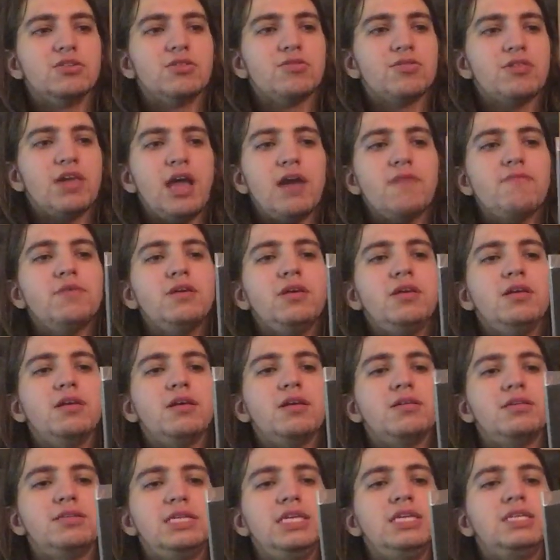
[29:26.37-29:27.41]
Just
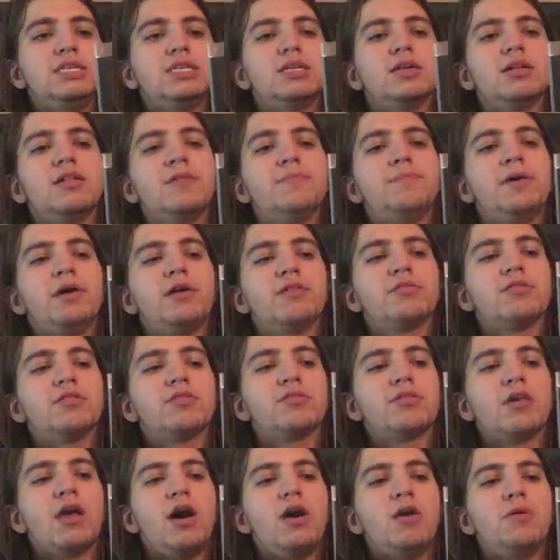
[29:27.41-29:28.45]
every detail about
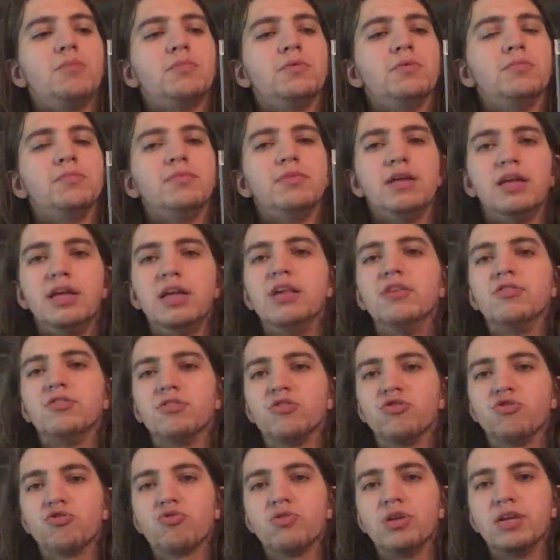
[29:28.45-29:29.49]
this album is
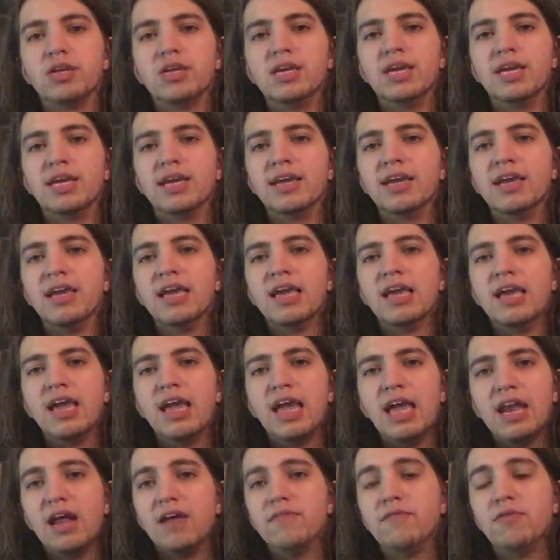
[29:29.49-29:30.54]
intriguing,
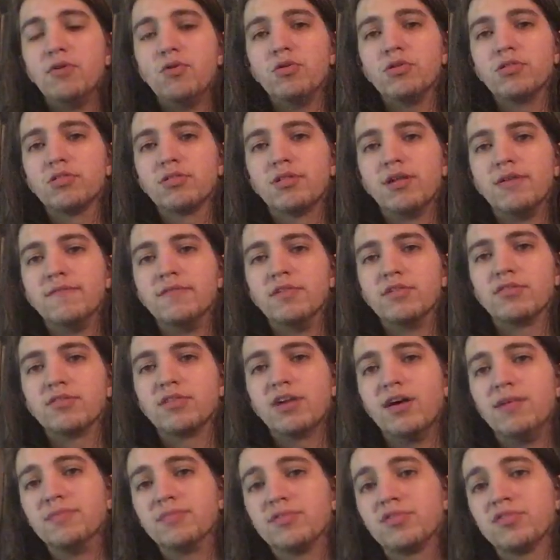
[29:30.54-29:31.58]
and I've always loved this
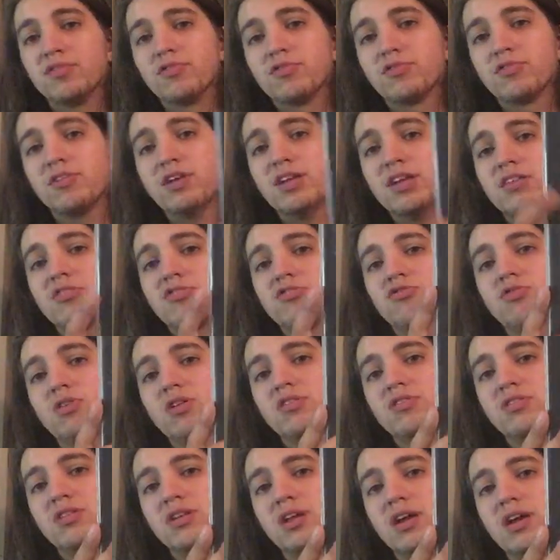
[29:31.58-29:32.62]
album. So, Cynics
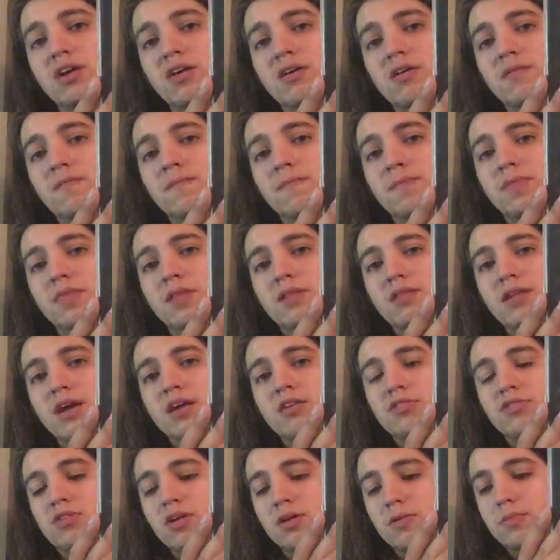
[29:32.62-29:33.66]
Traced in Air, the
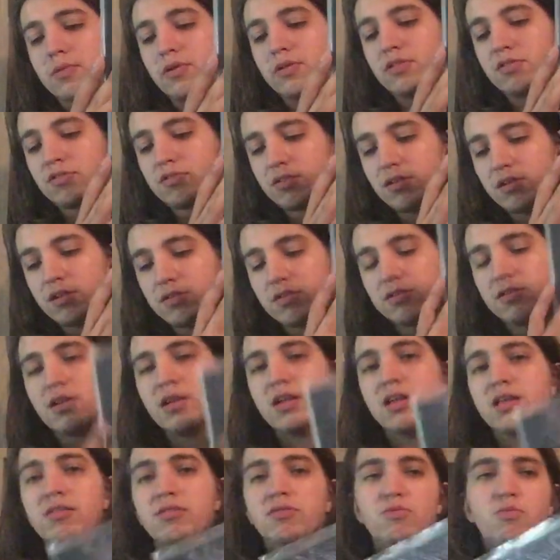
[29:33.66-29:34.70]
last album on this list,
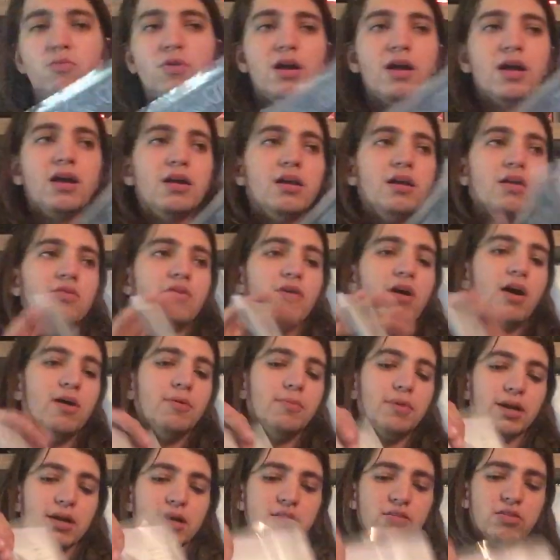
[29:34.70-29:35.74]
is what, another
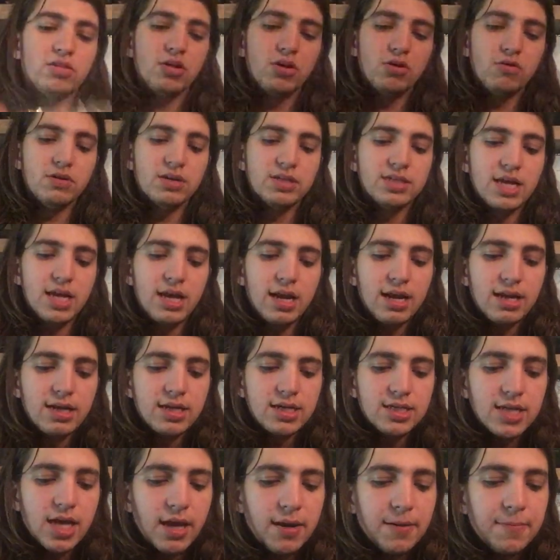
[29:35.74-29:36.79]
album I consider a 10 out
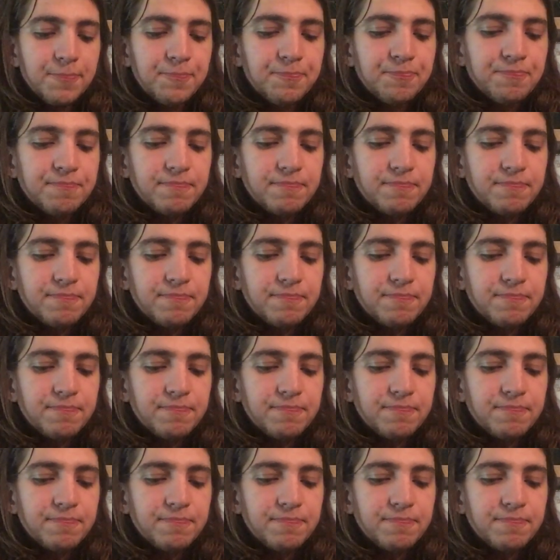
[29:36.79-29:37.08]
of 10.